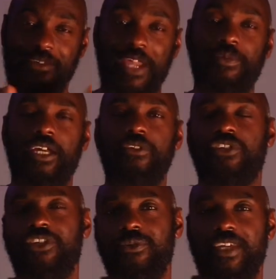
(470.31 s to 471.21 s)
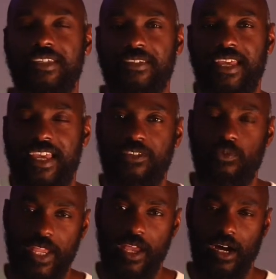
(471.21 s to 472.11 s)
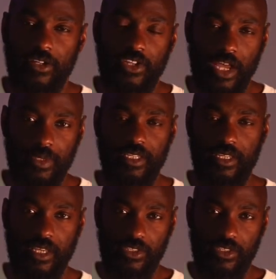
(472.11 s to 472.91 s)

way we're going to do this is we are going